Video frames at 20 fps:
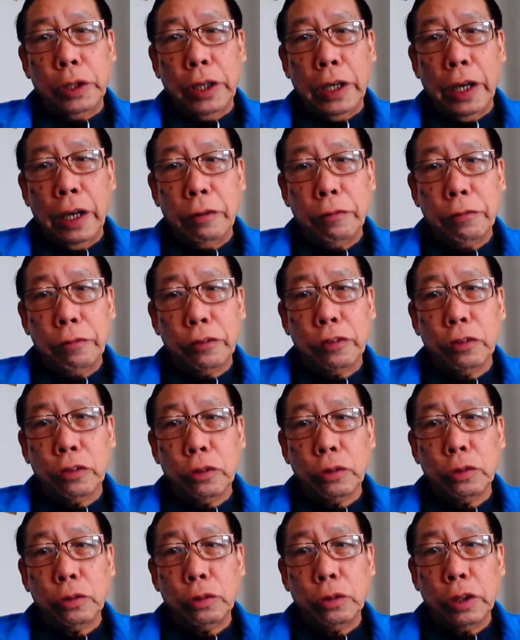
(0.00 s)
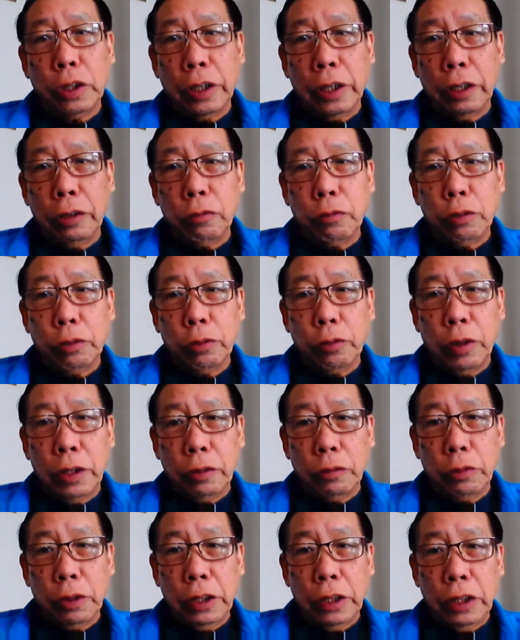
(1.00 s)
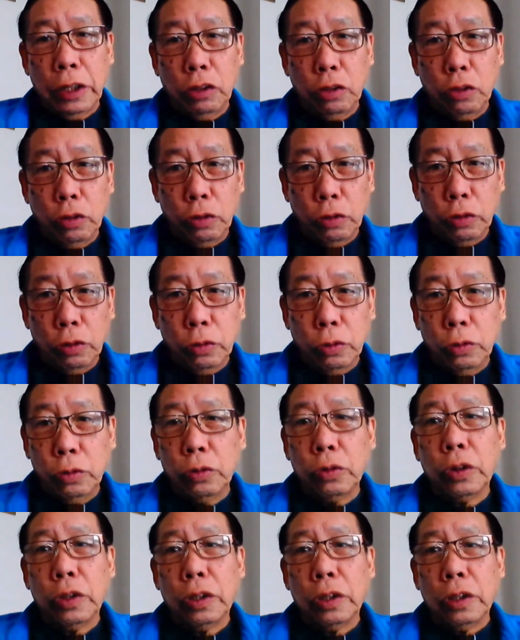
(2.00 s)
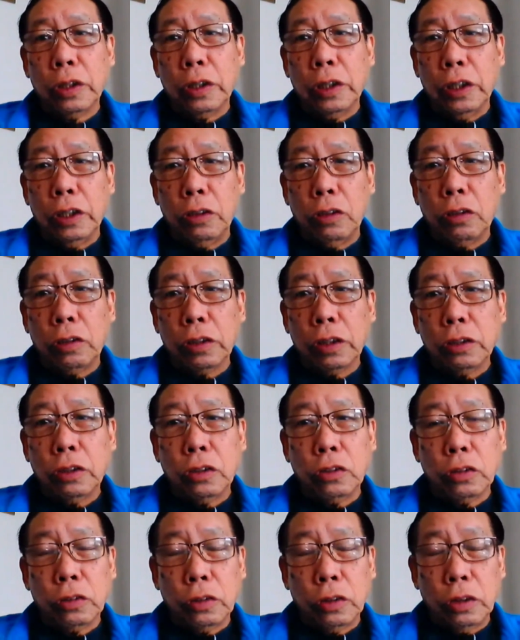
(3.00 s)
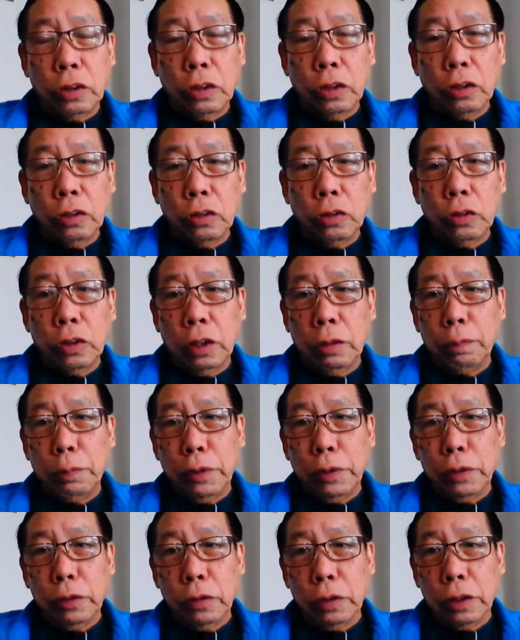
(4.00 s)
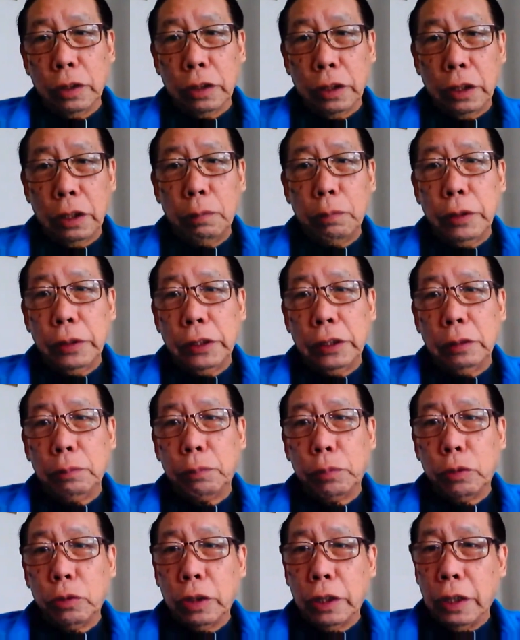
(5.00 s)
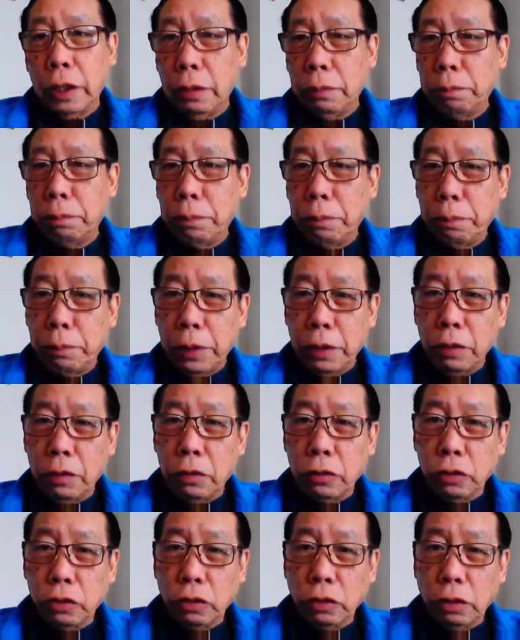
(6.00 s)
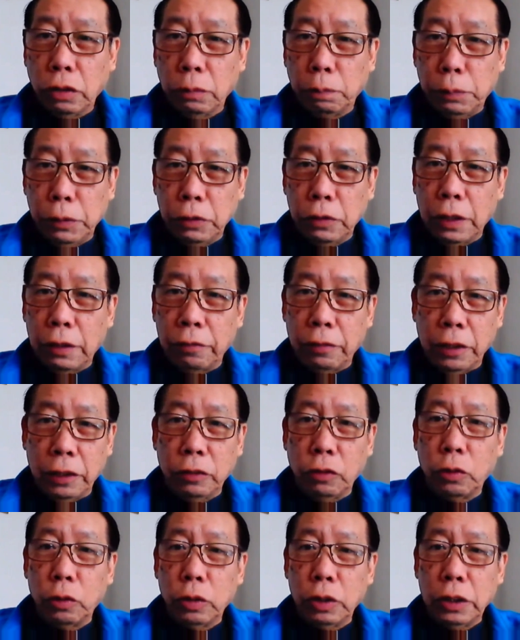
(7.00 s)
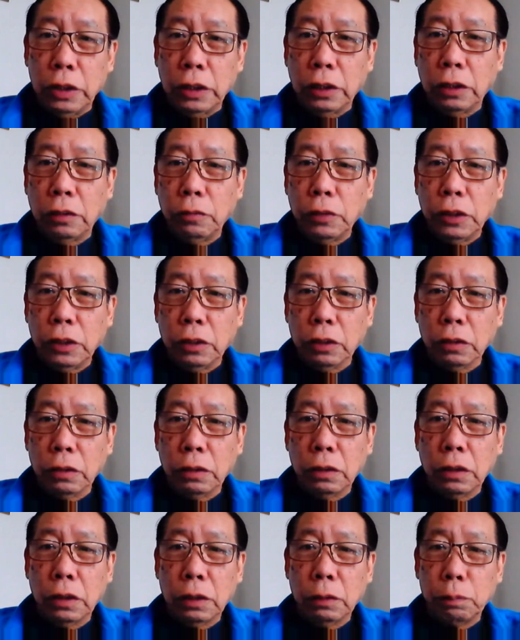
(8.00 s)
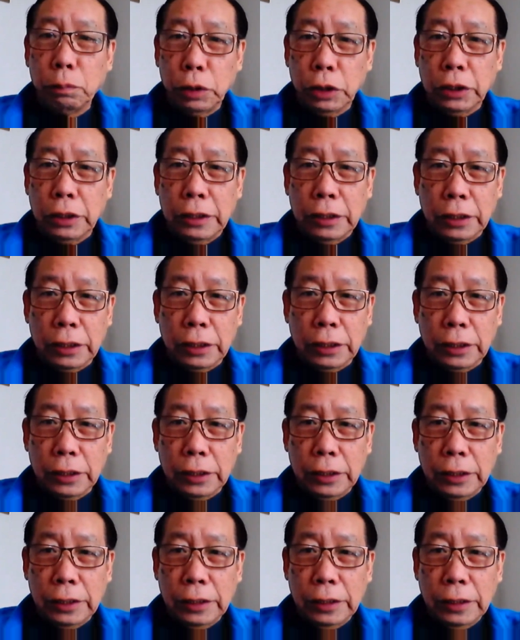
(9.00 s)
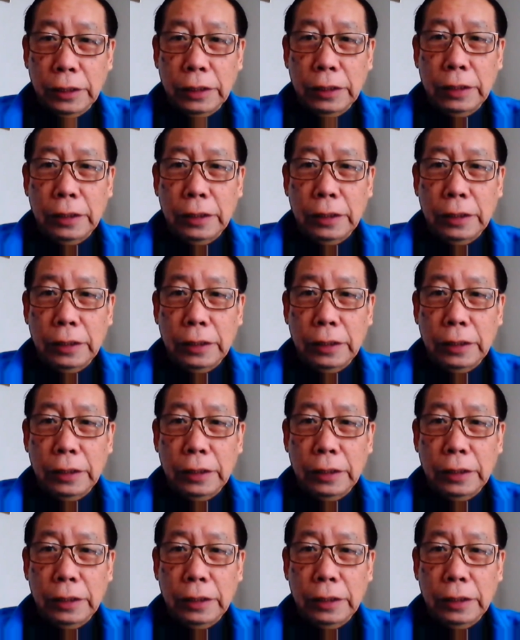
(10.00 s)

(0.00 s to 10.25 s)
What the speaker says: we have to do and what we need to do in order to not only build the TBC program, but also to build our own individual business.